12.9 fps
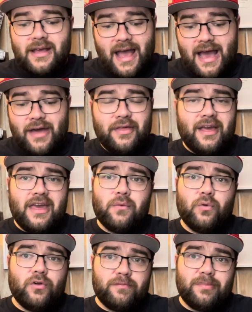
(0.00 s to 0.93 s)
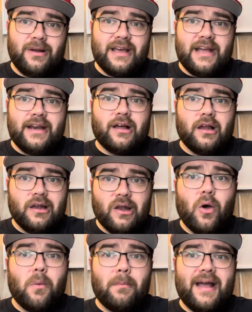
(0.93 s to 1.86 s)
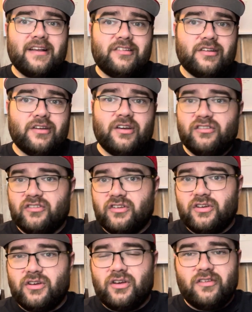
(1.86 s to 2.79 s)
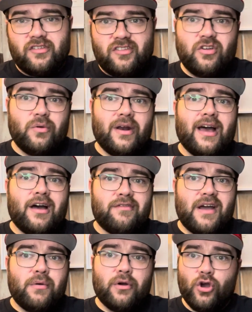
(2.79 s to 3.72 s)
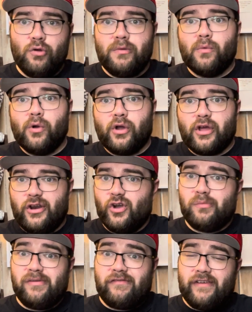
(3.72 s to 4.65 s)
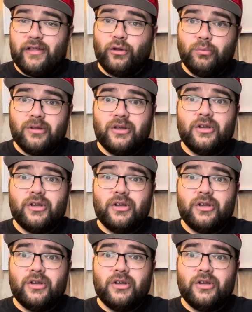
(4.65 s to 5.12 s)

I think it would have played a lot better as a 2.5 hour Obi-Wan Kenobi film